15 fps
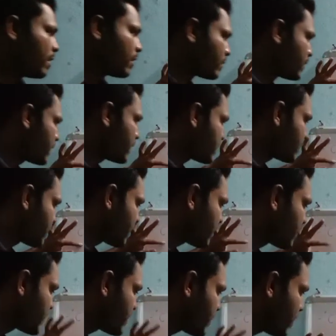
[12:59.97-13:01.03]
The
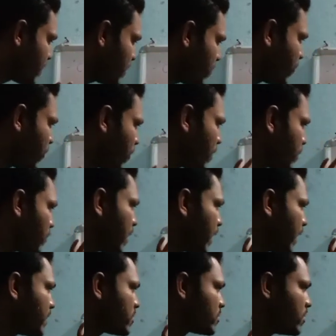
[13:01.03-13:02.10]
structural formula
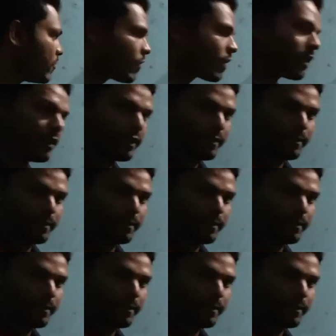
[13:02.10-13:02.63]
is different,